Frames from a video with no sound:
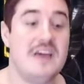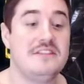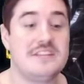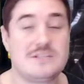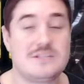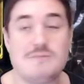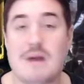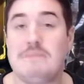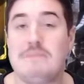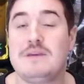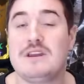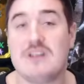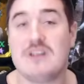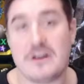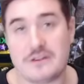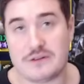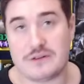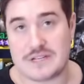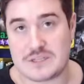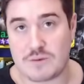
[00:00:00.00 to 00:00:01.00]
This might be
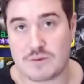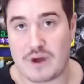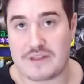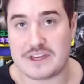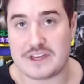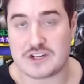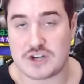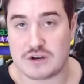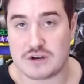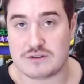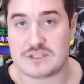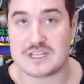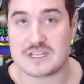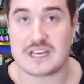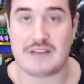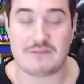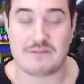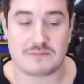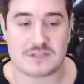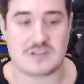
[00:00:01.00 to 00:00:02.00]
another reason why they chose to
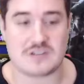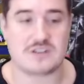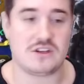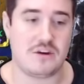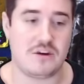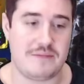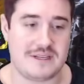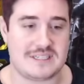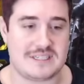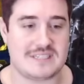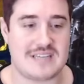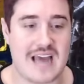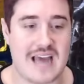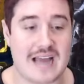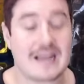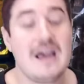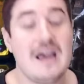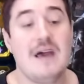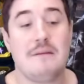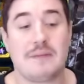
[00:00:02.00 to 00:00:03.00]
give him such low base
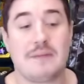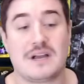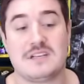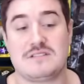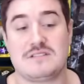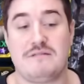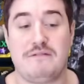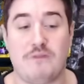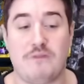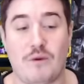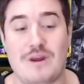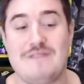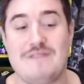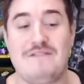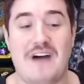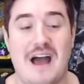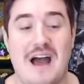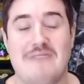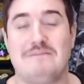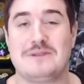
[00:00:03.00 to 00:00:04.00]
attack because a
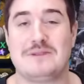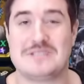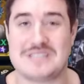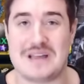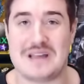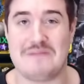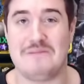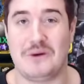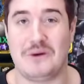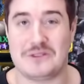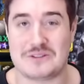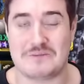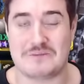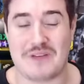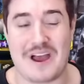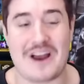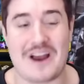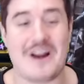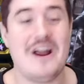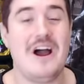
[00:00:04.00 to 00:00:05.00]
45%
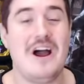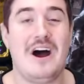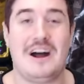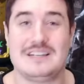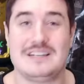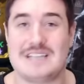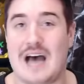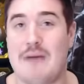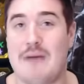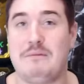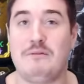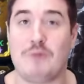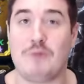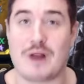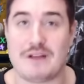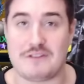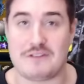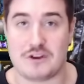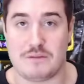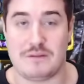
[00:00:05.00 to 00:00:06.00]
multiplier on top of
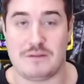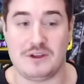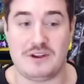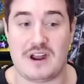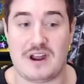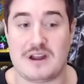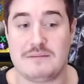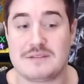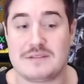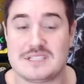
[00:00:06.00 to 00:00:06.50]
whatever you build on him,